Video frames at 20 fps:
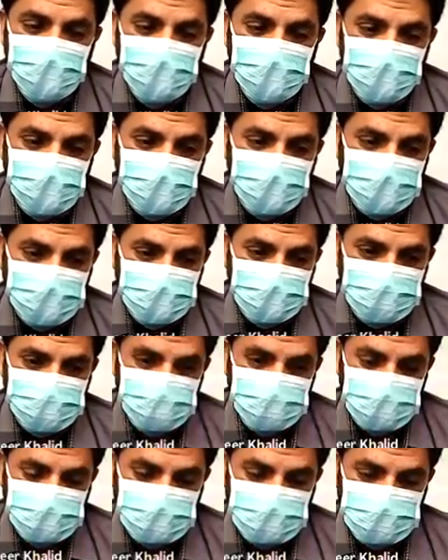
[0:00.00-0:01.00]
Like
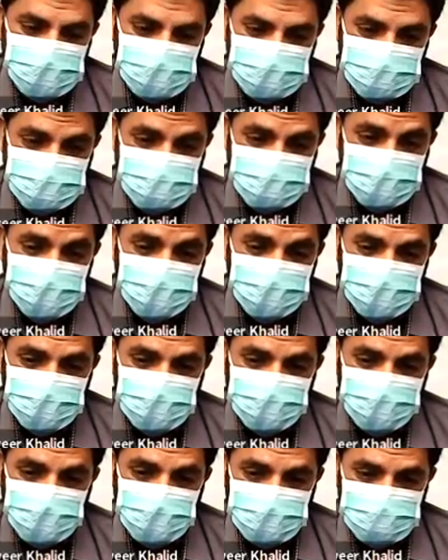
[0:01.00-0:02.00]
if a patient
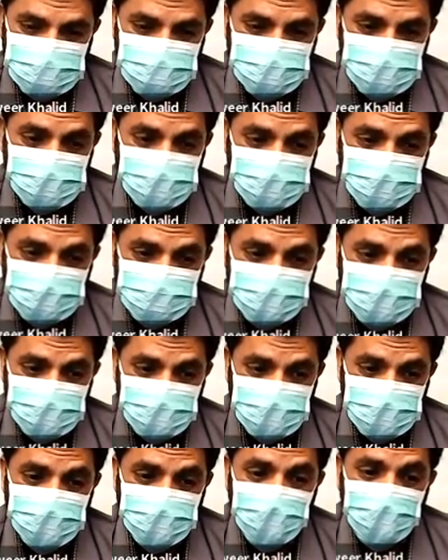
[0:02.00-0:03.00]
develops episode of
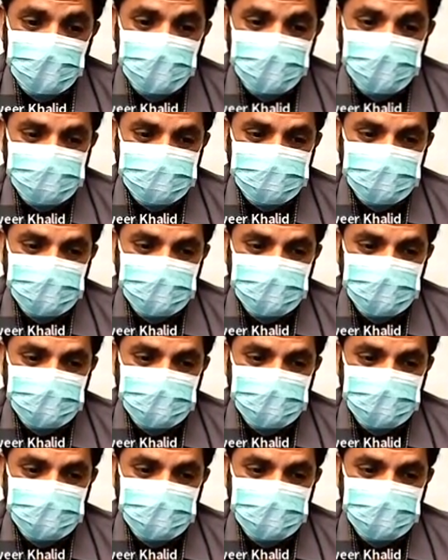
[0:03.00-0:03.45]
HBV, then